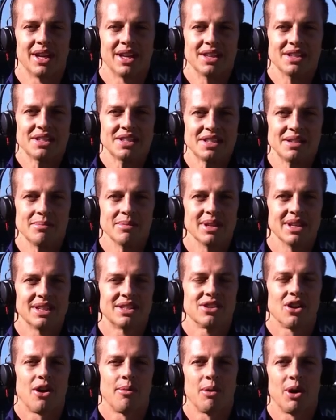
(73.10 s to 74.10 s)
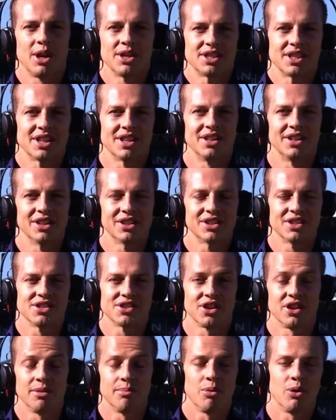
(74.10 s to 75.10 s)
in similar type icing conditions,
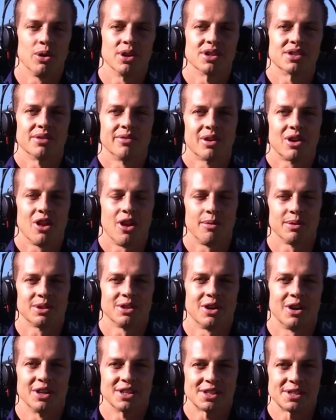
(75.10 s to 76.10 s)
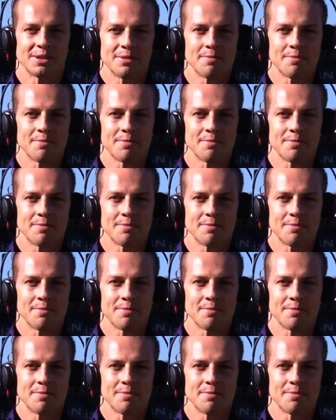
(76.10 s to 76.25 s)
so the boys have acclimatised.